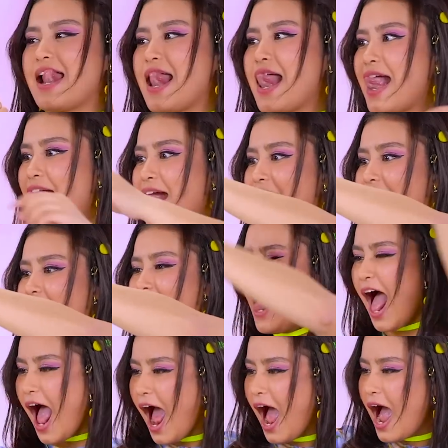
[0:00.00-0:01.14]
Replace the
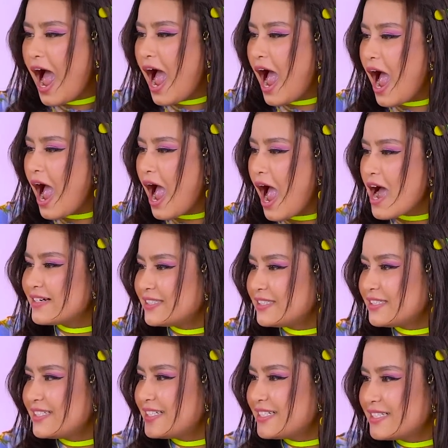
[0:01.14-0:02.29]
chalk with
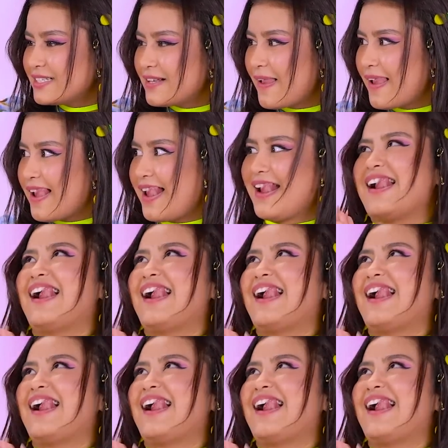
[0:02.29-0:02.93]
spicy pep!